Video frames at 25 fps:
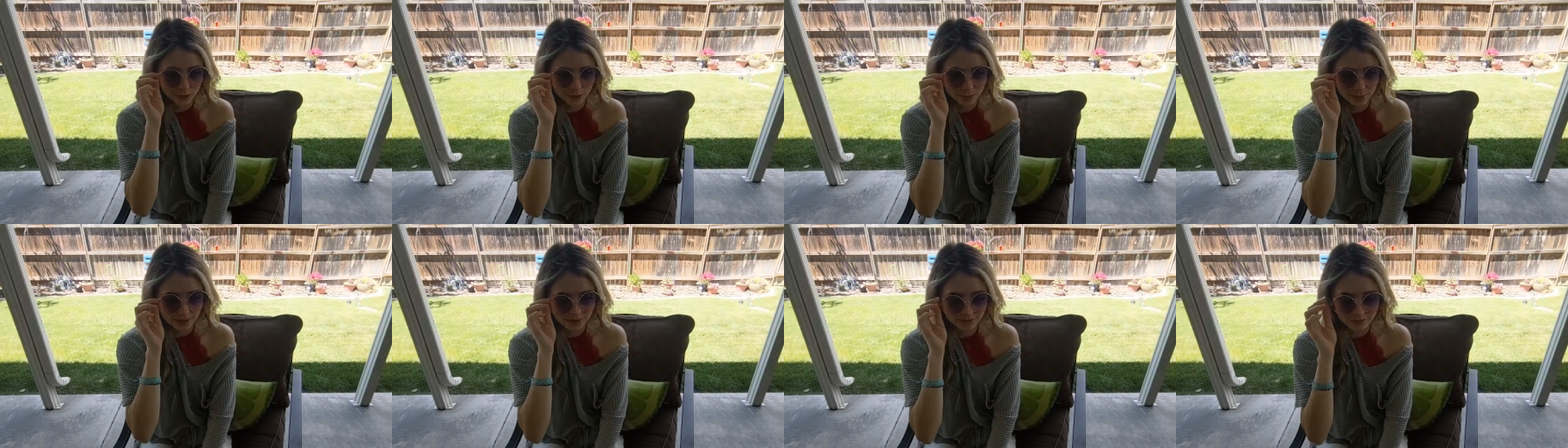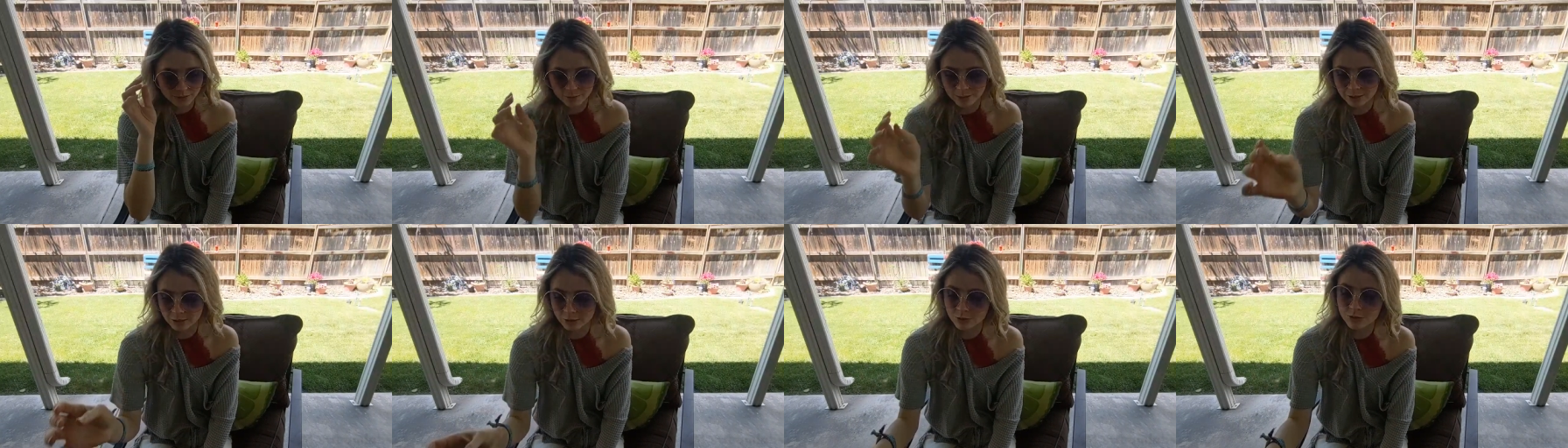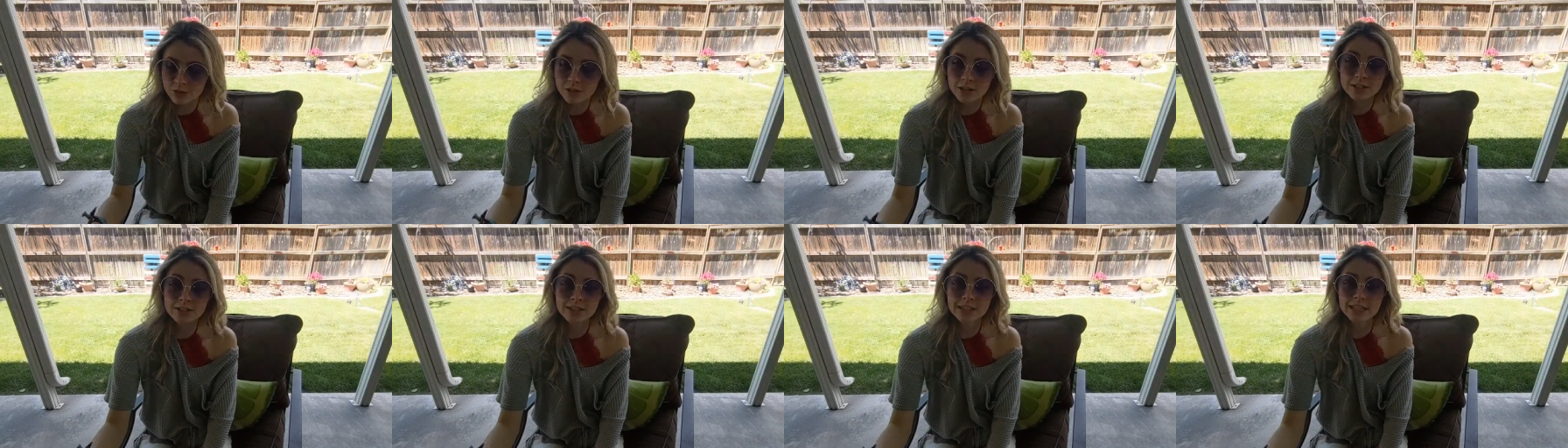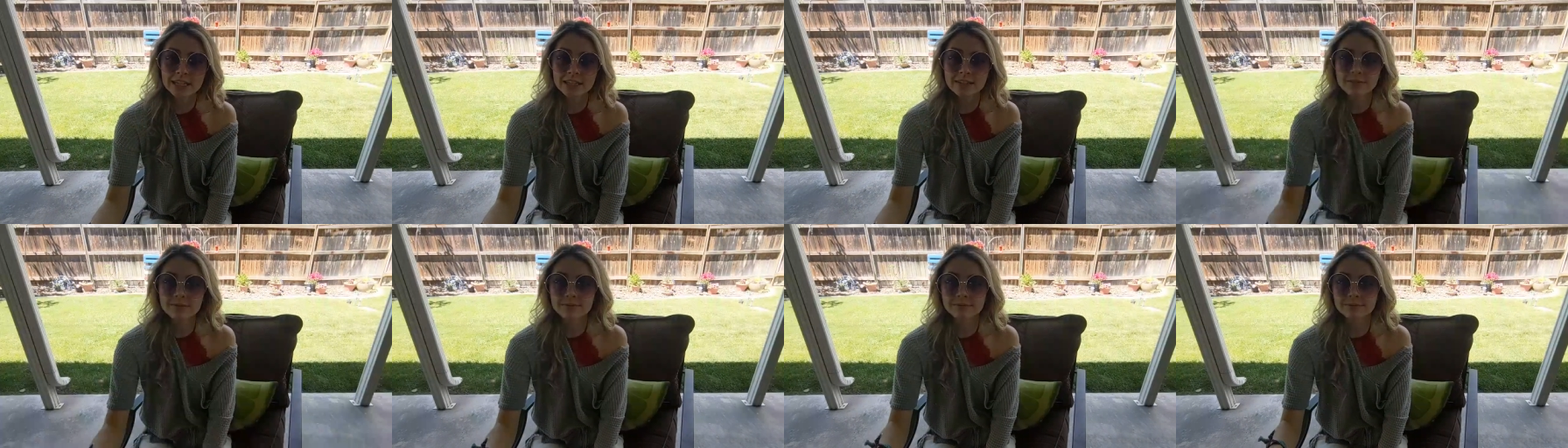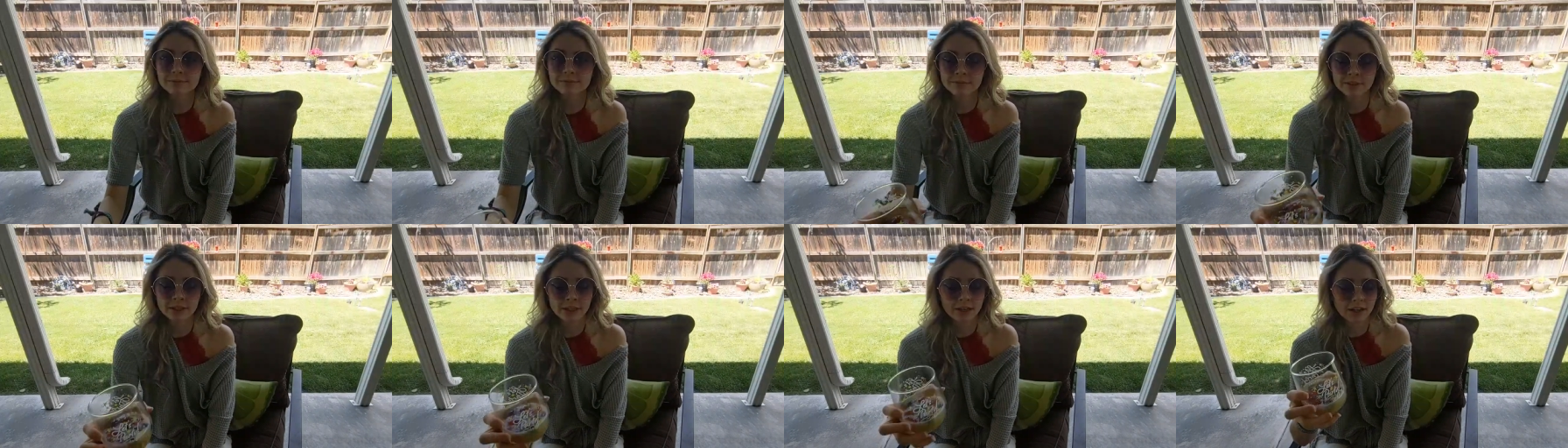Who's paying for my TwitchCon ticket?
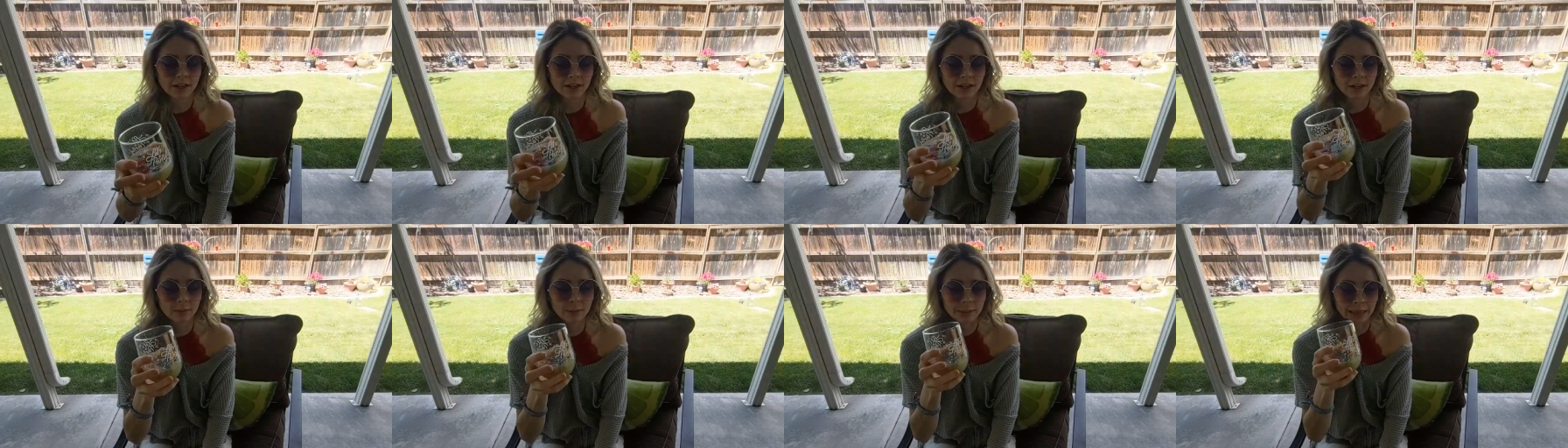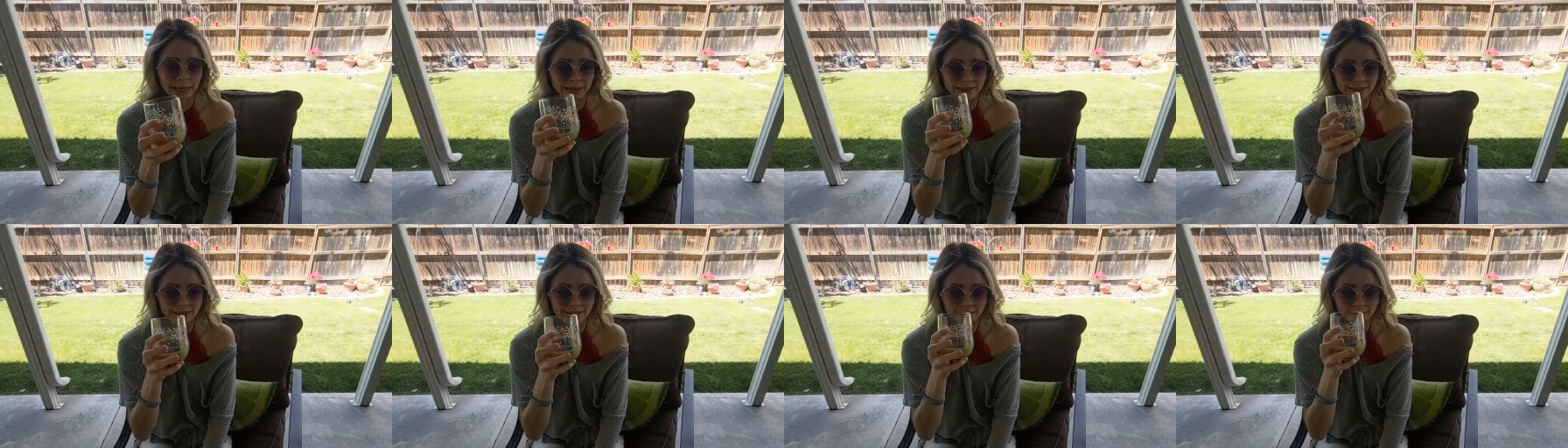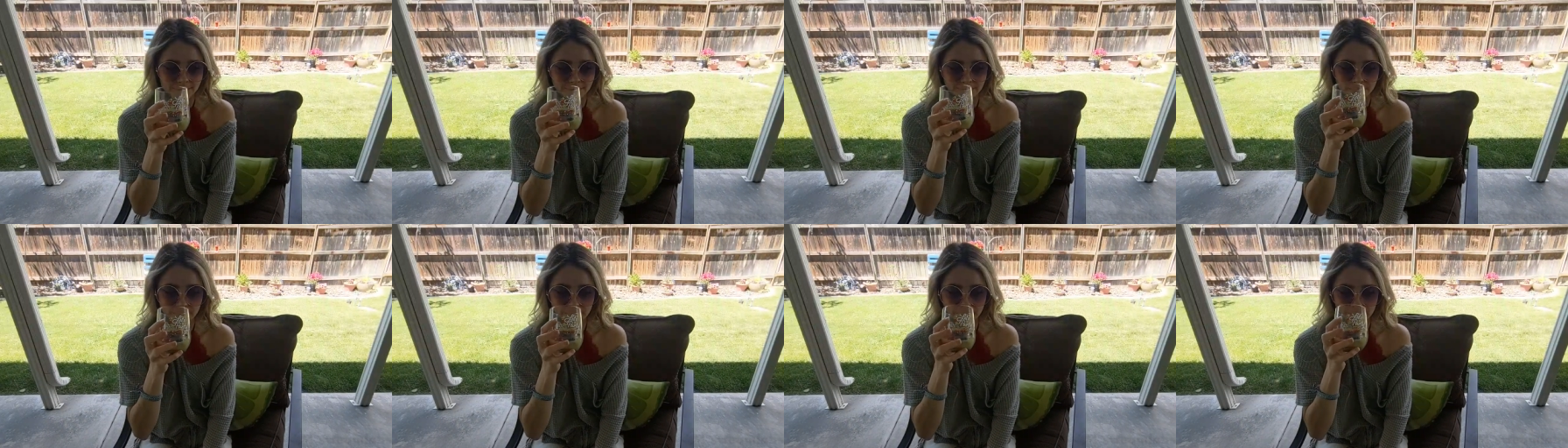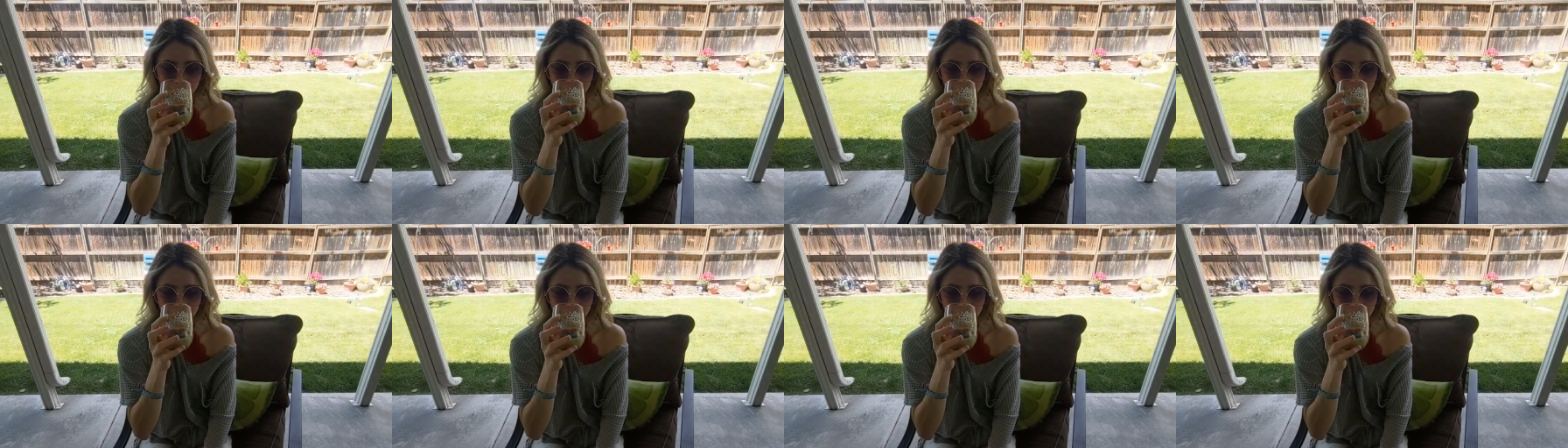Nah, I'll pass.